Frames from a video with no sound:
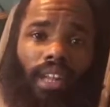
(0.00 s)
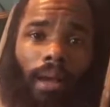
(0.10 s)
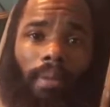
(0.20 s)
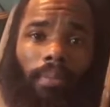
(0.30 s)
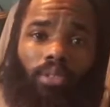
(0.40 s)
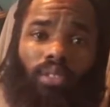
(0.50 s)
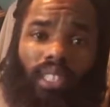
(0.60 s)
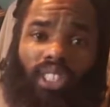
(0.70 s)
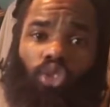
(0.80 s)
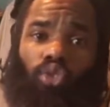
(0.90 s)
I'm able
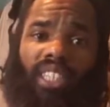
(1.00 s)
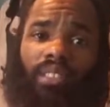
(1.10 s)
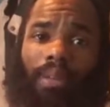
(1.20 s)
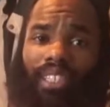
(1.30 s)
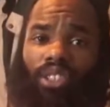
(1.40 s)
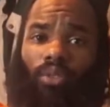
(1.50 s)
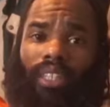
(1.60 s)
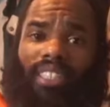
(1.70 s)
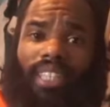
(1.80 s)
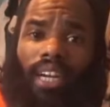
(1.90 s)
to stretch my
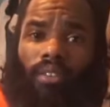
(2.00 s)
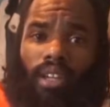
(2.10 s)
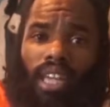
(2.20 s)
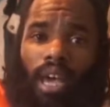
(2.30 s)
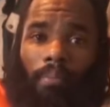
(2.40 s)
joints out.